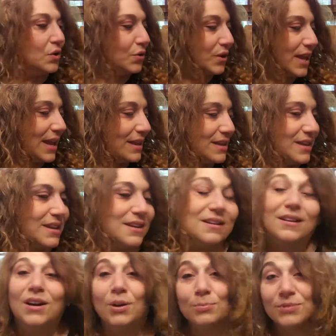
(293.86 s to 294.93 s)
Okay,
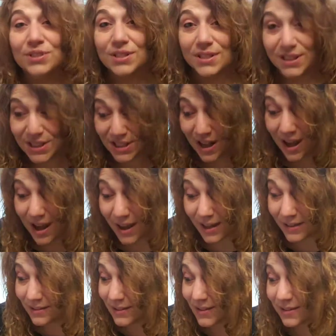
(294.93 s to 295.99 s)
here comes the
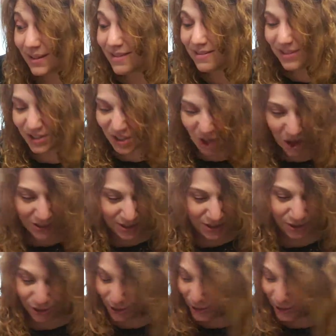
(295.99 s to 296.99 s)
signs. The signs are